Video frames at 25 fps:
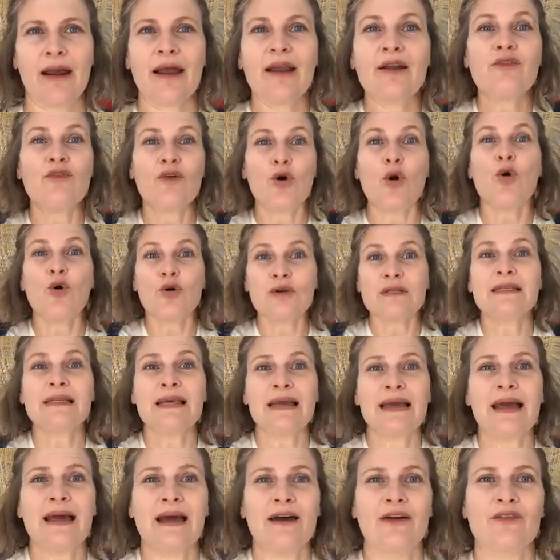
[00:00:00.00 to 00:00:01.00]
And of course
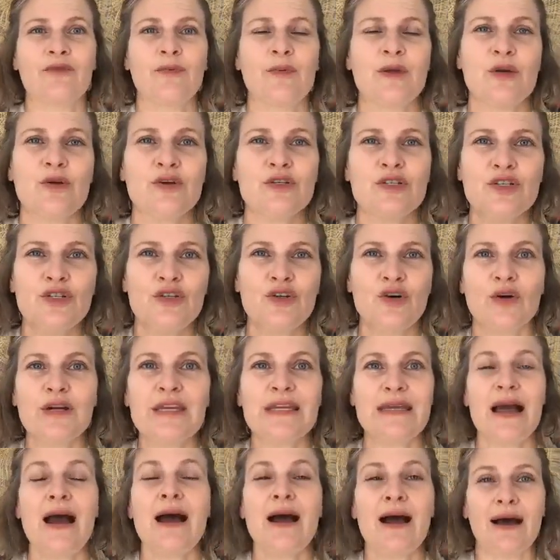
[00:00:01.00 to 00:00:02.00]
they have, because you're
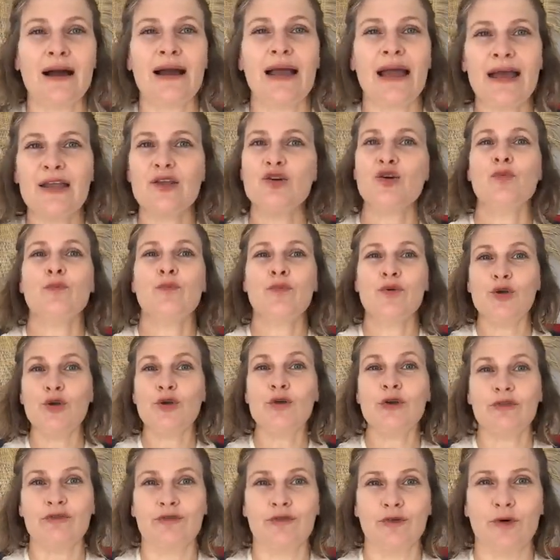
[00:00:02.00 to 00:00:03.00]
young and you're
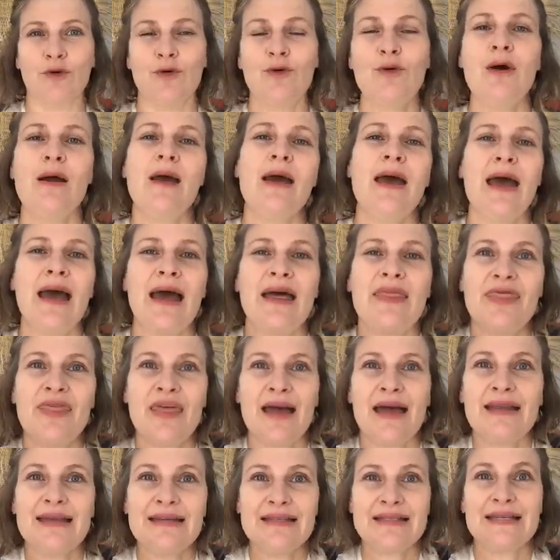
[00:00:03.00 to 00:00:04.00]
beautiful, and
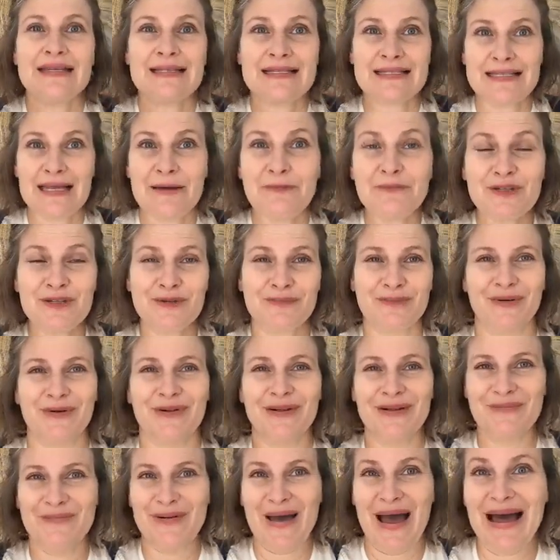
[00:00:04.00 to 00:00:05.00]
that is
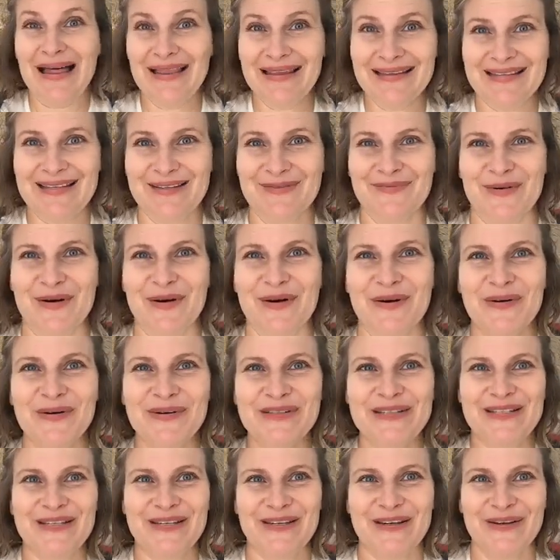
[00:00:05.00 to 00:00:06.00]
acceptable and
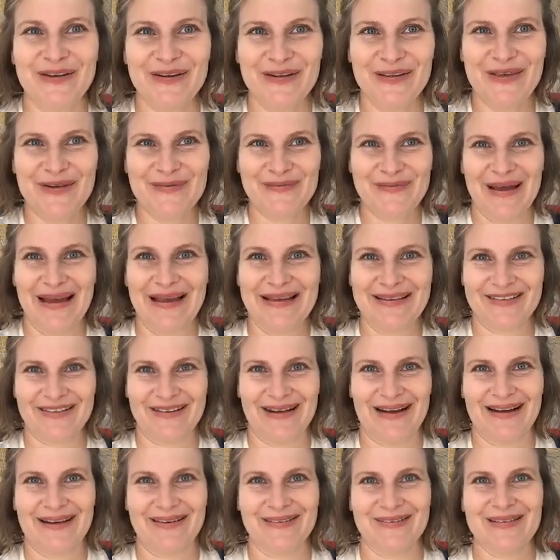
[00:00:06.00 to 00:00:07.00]
palatable to the
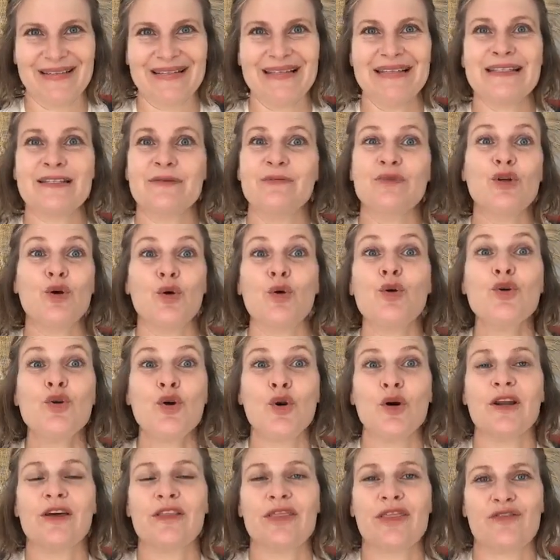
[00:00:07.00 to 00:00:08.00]
patriarchal system. You're
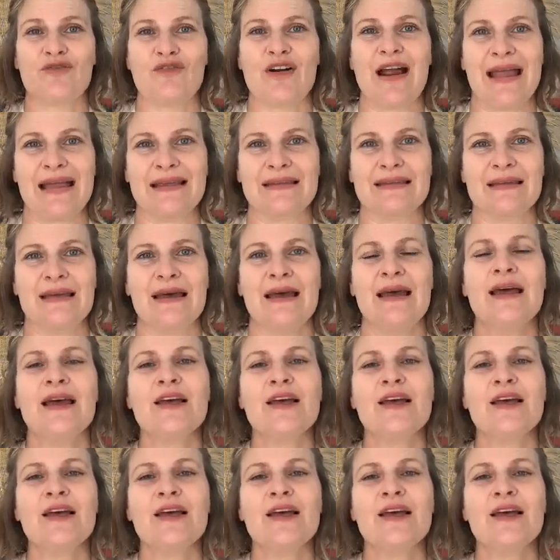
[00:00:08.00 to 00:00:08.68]
not a threat.